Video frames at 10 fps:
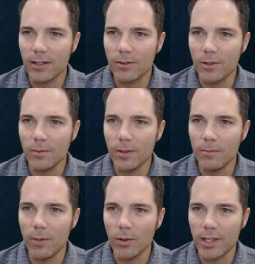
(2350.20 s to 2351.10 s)
through
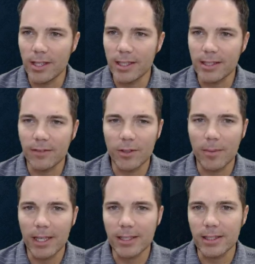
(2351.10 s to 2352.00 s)
both of these
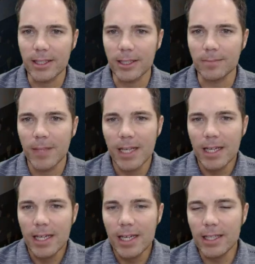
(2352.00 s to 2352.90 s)
different basins here.
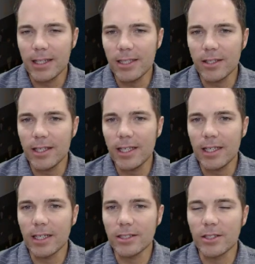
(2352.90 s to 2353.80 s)
And these are
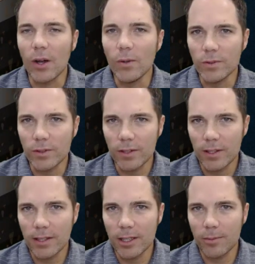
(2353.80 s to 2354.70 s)
the
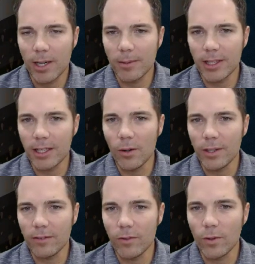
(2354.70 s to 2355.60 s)
zones that are primarily
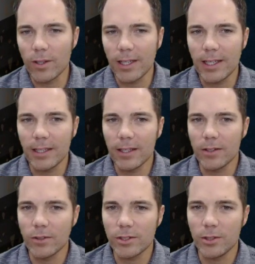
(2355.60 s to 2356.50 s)
going for in
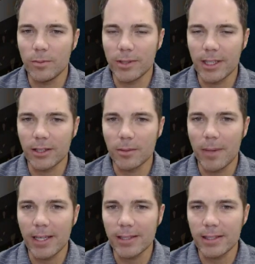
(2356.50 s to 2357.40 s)
those two particular
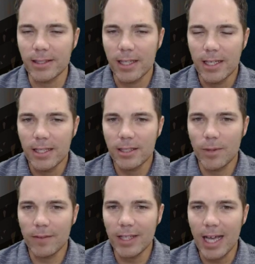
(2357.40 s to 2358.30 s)
basins.
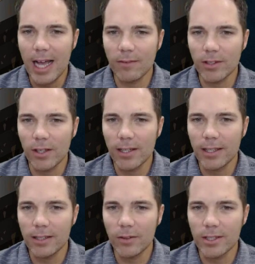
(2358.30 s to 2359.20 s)
So we have the
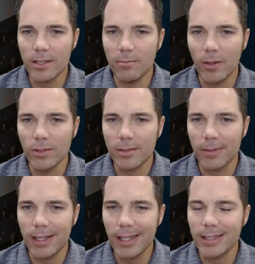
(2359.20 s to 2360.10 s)
Avalon. Notice the Bone
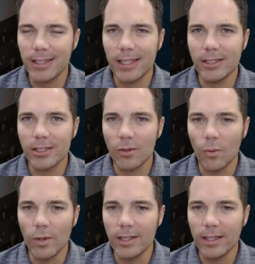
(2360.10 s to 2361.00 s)
Spring, it's not just
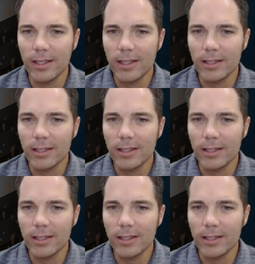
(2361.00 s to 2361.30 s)
one